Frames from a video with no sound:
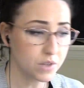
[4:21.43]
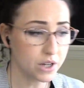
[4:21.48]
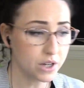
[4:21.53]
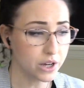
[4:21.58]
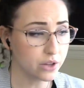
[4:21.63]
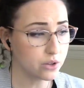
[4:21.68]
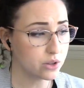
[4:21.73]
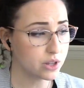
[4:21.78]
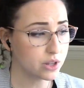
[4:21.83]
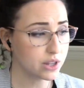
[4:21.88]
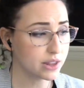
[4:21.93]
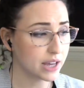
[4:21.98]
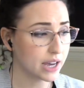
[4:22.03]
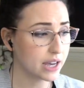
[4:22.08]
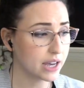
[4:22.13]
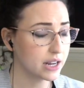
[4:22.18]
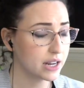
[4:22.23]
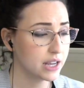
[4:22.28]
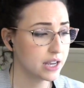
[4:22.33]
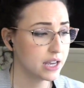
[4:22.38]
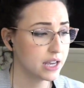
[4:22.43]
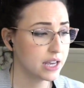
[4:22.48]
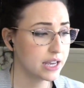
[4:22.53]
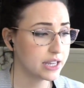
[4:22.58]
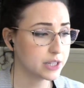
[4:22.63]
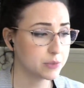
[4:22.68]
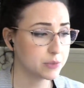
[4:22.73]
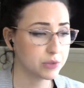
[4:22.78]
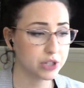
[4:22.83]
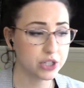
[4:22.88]
Other than that,
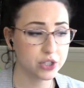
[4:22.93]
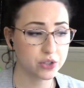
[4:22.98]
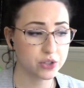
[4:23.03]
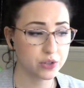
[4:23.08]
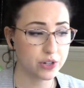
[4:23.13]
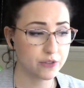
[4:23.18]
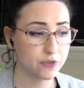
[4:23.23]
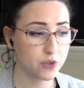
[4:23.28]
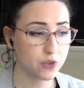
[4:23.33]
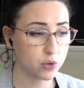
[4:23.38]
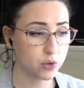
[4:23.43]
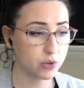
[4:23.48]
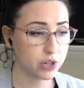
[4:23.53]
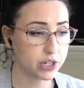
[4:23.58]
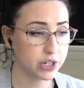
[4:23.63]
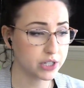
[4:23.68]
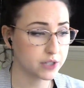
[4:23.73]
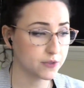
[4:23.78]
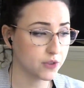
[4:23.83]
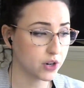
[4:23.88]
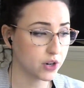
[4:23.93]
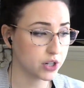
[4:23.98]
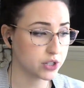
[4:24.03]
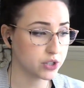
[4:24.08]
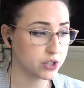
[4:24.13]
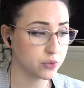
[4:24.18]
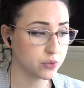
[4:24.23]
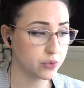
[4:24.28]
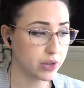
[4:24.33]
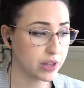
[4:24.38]
it's pretty straightforward as far as
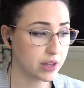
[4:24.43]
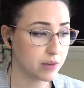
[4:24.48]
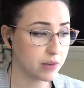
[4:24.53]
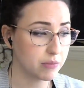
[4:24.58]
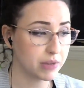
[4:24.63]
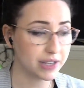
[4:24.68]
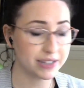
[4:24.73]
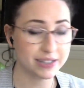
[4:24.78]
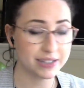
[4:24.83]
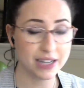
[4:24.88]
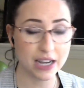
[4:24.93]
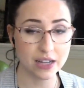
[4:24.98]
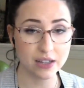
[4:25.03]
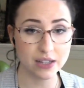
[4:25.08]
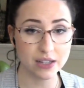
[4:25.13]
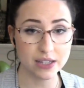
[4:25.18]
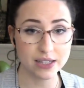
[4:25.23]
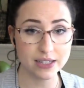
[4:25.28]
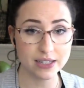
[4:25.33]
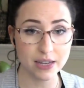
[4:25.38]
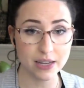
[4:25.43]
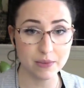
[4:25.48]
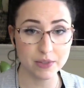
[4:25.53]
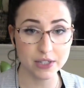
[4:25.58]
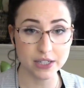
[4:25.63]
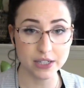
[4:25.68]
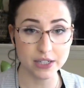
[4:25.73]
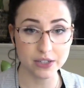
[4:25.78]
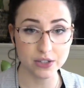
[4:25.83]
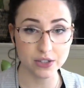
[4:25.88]
the rhythm, exactly the same as
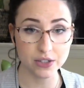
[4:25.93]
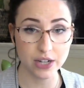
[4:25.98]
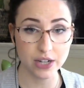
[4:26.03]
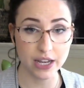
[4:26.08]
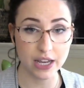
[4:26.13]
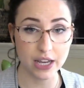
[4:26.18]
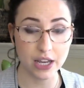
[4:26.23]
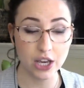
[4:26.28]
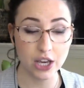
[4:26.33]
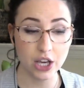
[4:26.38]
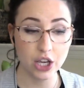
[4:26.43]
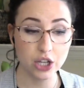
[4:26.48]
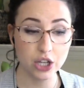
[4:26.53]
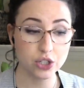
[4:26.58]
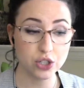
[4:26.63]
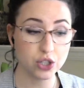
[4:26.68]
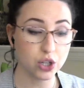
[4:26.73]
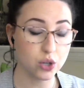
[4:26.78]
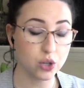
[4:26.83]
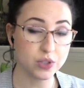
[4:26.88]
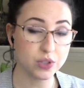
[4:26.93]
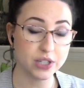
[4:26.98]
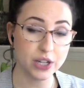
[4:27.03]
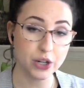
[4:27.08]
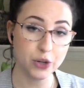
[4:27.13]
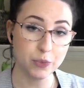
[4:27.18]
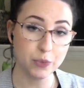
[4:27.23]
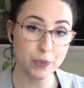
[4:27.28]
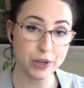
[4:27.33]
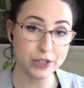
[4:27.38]
yesterday, so set
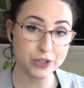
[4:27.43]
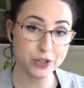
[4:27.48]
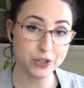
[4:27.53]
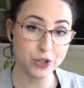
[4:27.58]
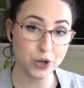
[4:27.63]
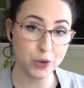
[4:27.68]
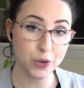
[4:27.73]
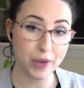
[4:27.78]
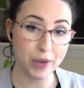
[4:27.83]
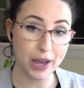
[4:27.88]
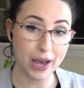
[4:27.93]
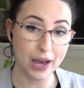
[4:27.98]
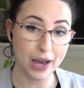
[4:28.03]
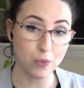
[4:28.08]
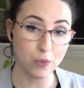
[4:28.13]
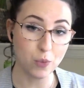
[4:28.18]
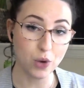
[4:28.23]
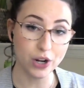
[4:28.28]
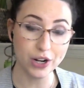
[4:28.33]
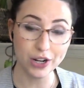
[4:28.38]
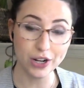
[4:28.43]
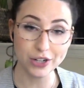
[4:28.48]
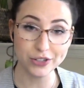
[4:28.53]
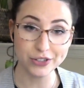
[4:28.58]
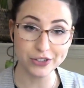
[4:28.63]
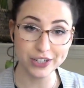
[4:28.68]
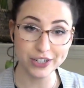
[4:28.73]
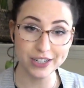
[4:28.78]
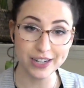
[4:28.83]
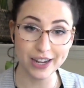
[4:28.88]
your metronome at
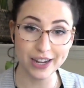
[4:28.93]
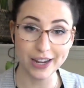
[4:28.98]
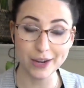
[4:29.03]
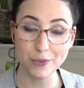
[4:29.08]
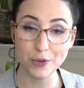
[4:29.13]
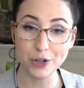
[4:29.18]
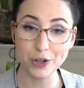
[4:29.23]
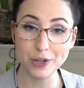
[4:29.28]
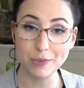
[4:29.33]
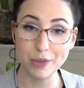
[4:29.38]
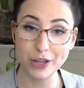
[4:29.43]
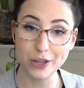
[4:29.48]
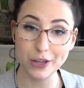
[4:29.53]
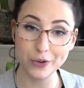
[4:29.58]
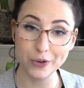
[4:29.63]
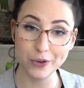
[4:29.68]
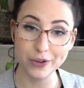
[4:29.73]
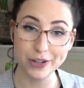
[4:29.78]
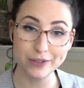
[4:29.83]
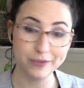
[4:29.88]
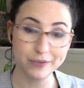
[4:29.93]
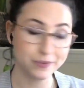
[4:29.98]
100 and we're going to play through it.